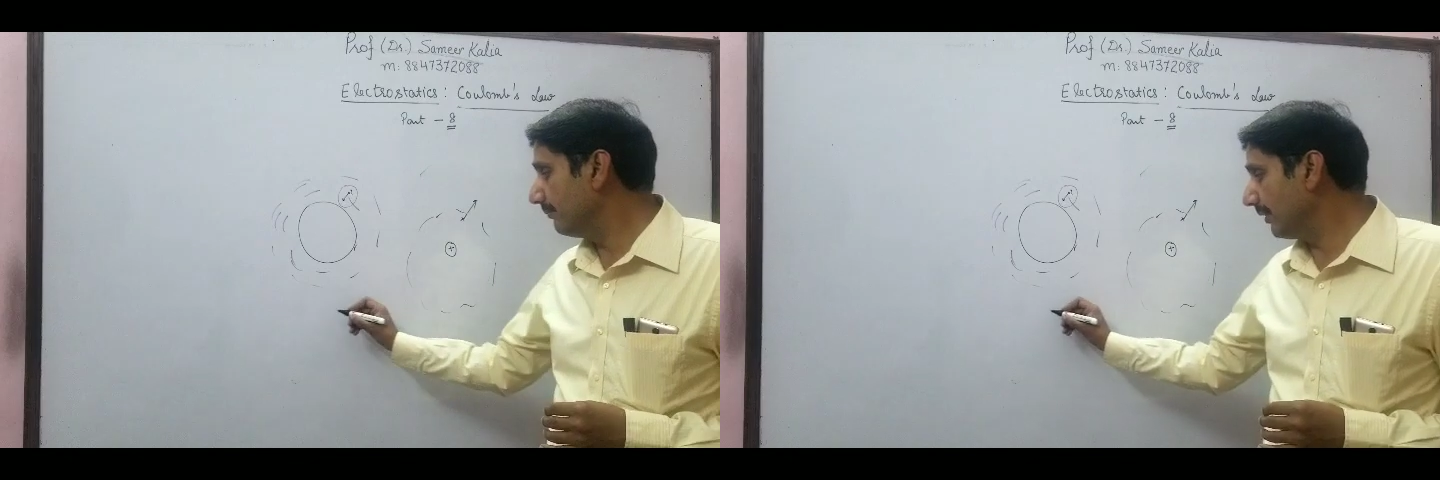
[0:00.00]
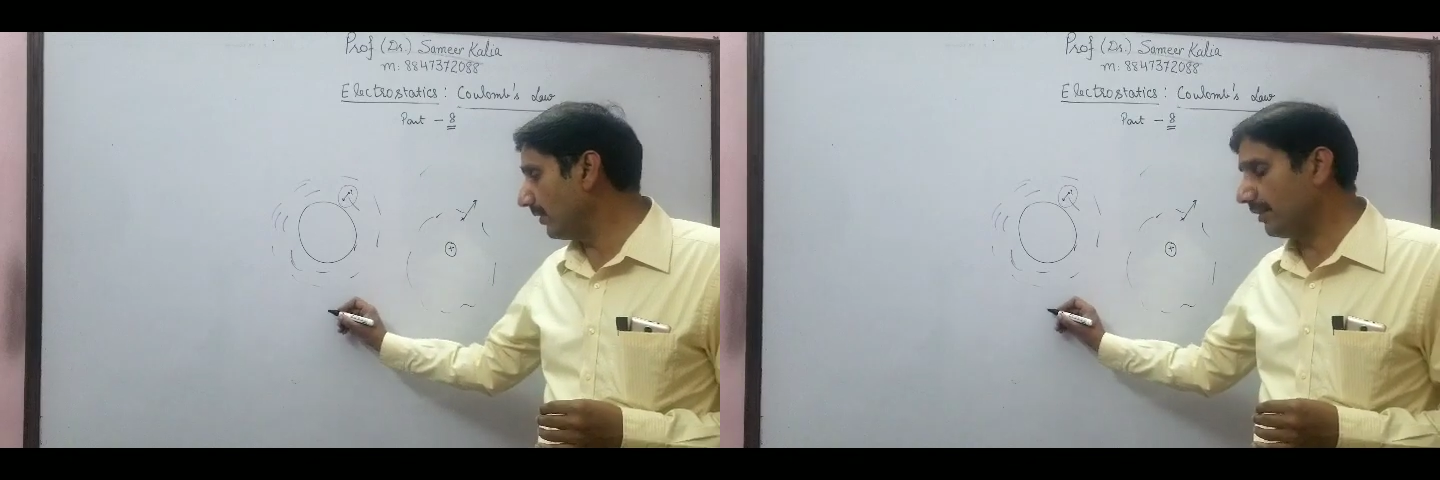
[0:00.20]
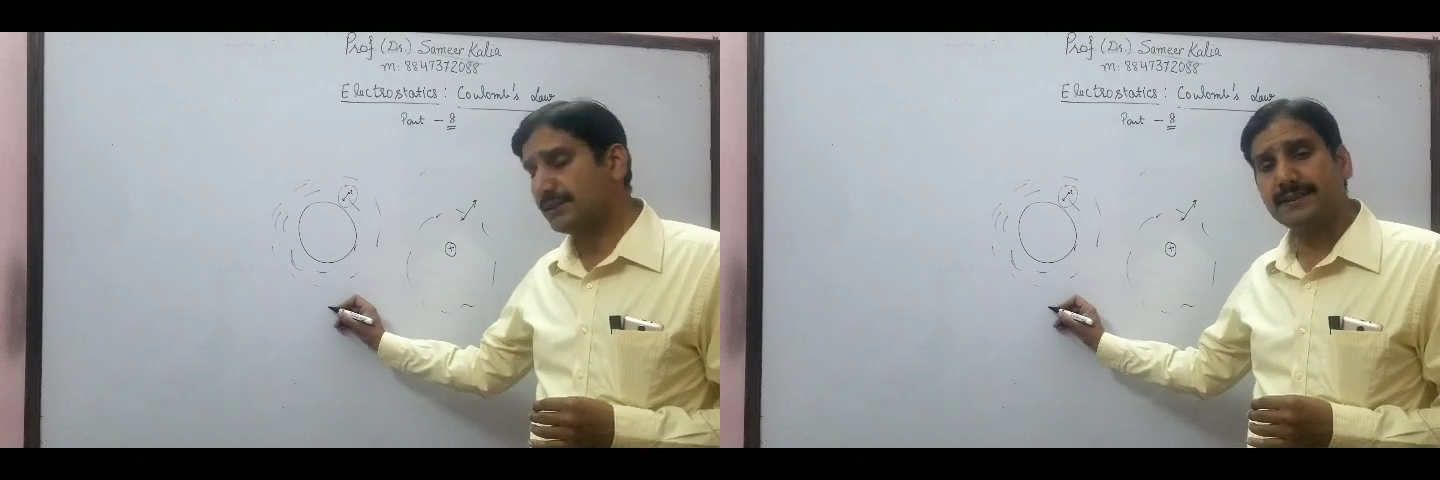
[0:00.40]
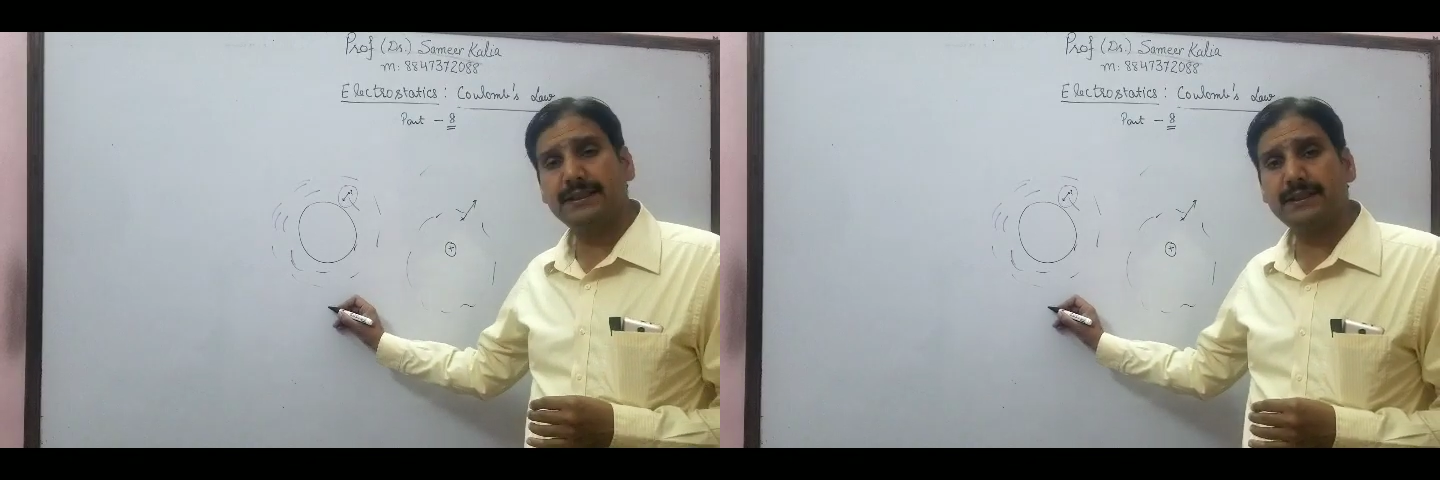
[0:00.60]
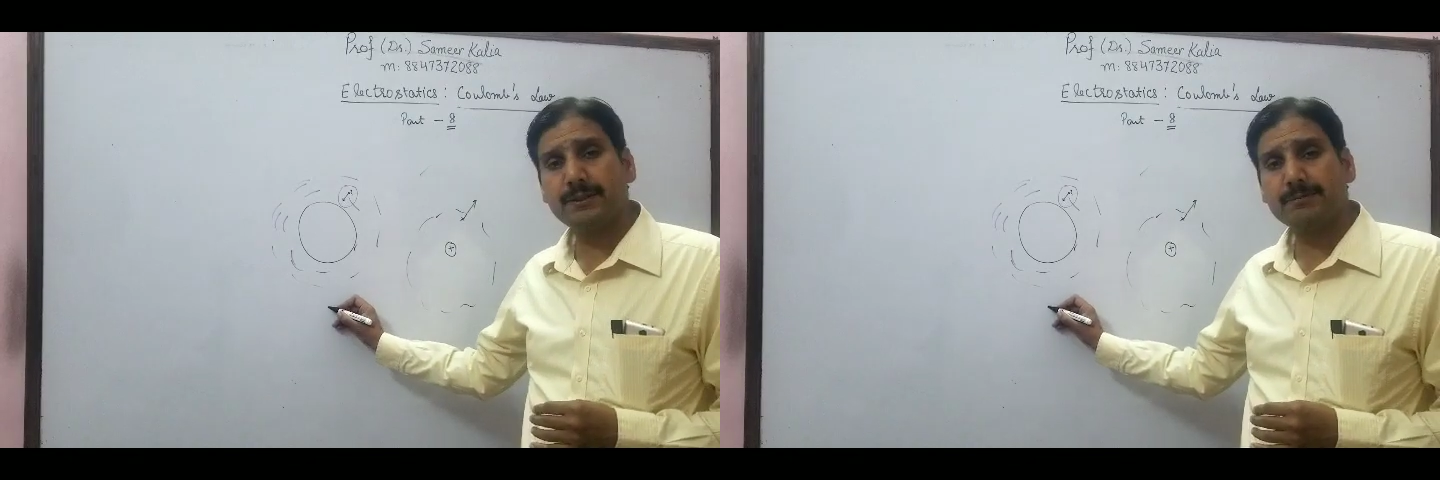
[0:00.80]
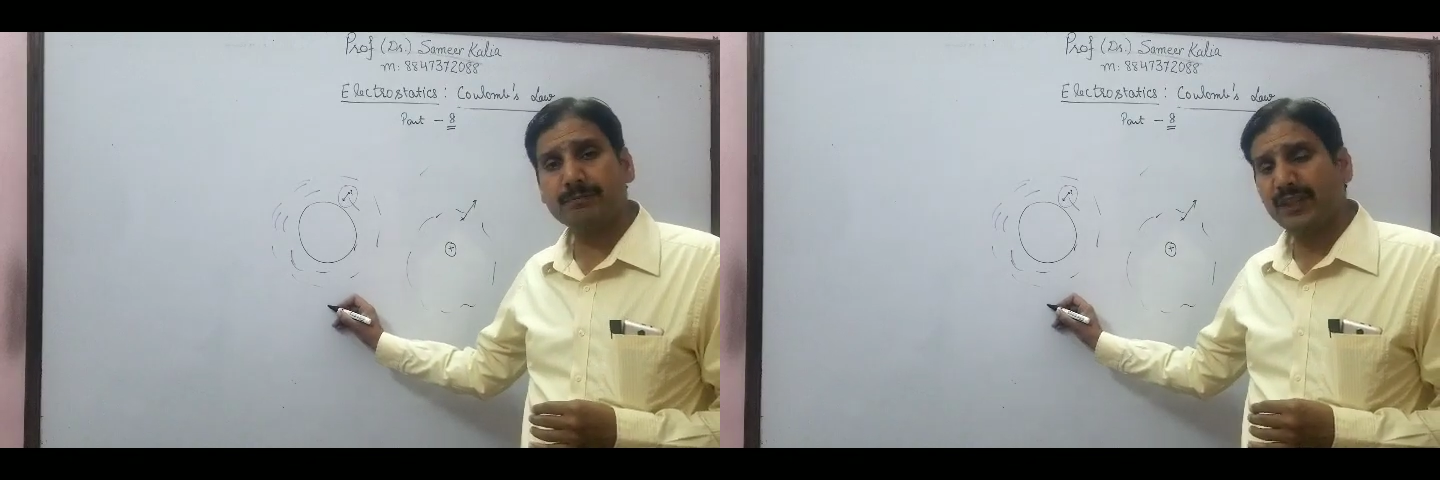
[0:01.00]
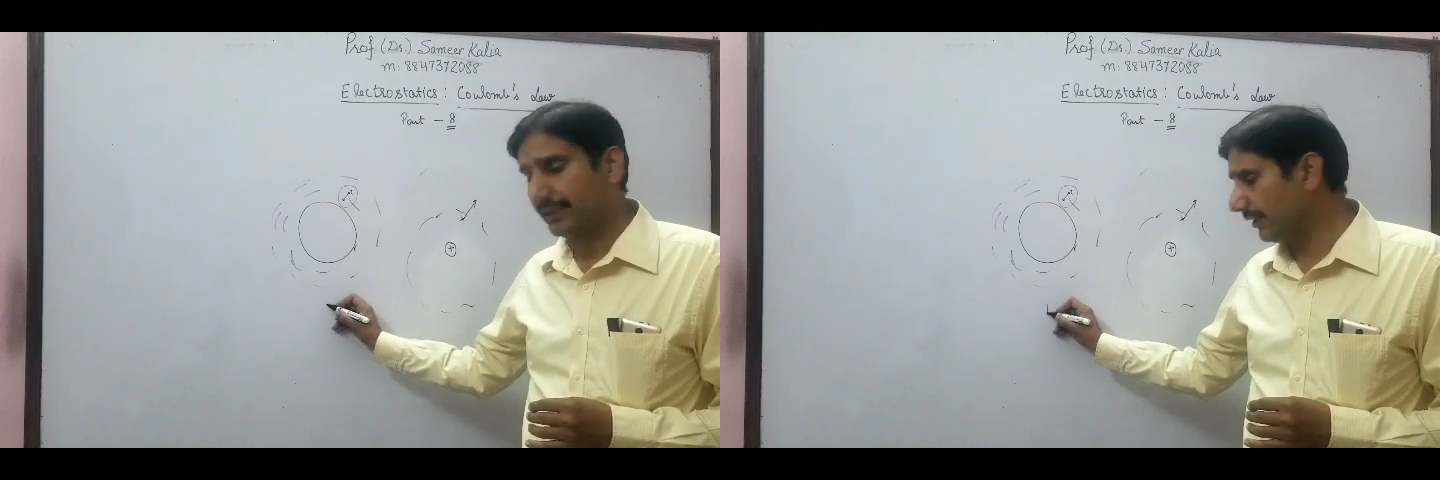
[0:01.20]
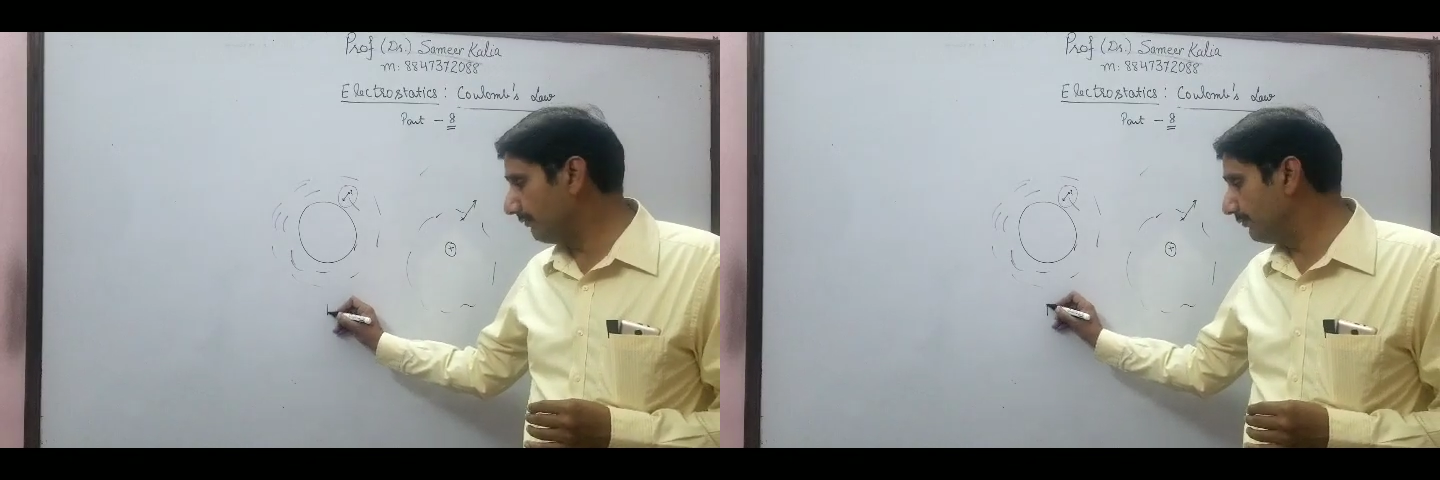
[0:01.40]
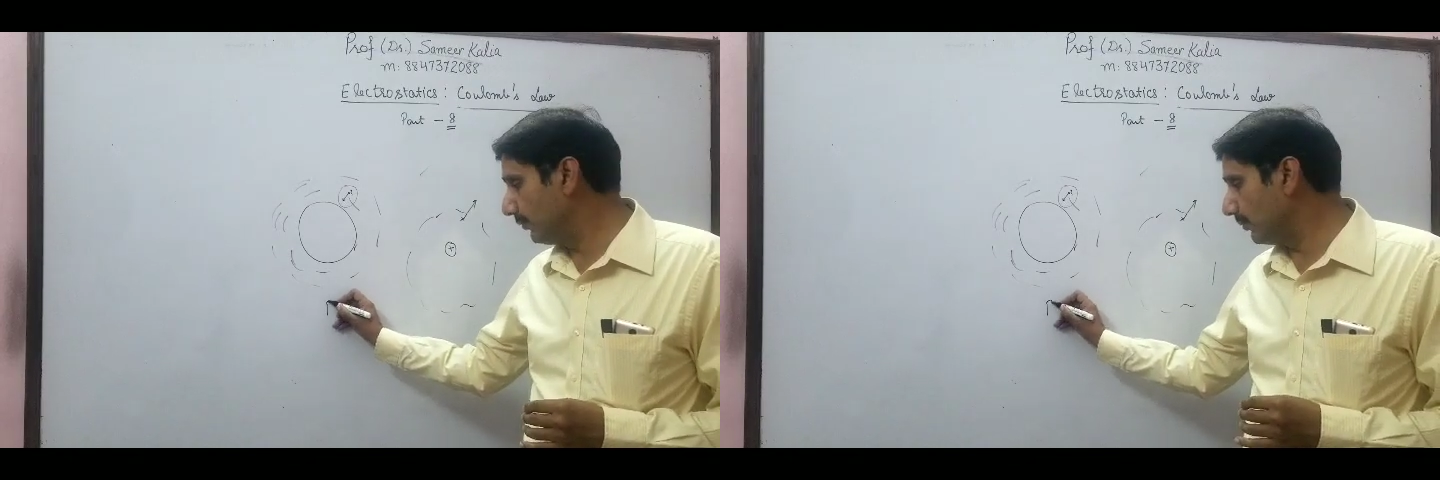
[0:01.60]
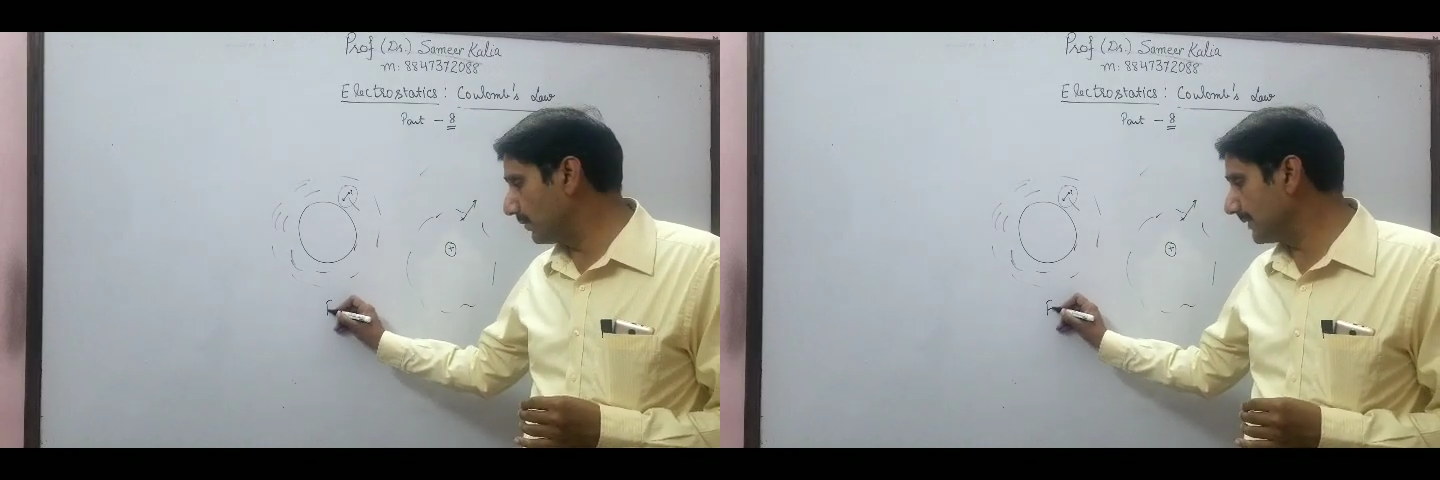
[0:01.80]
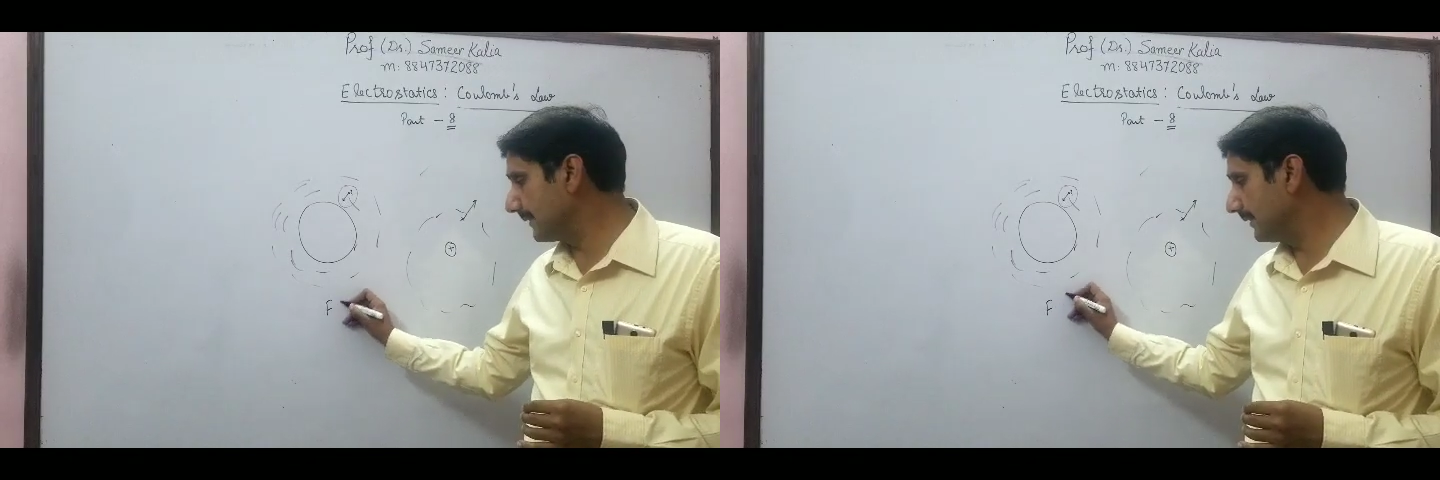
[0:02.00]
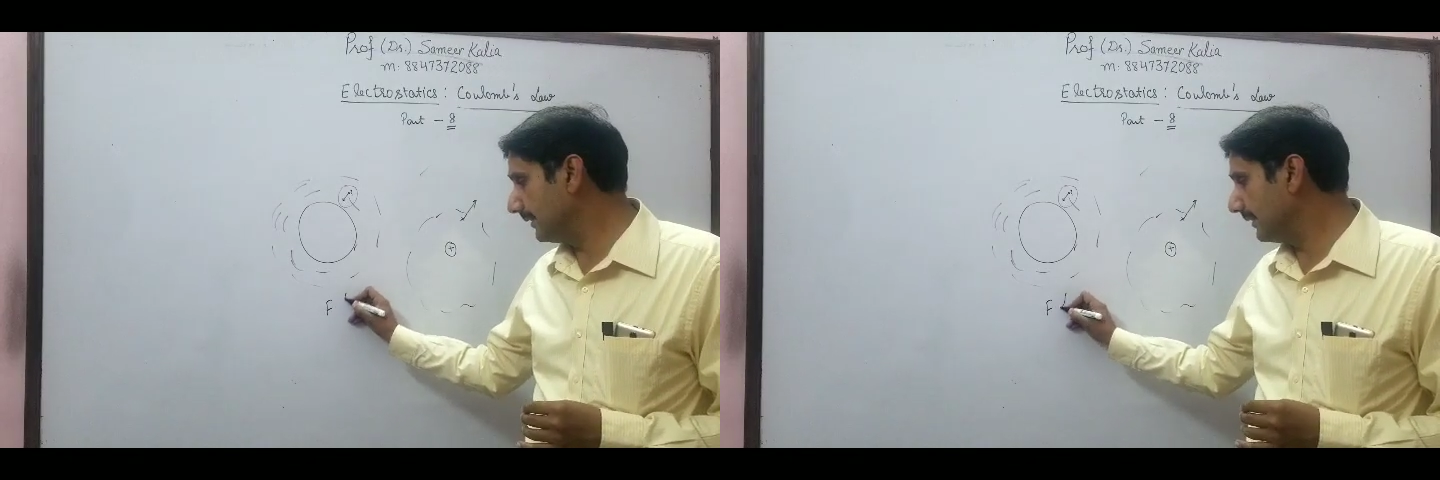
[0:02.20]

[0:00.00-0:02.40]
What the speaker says: because the force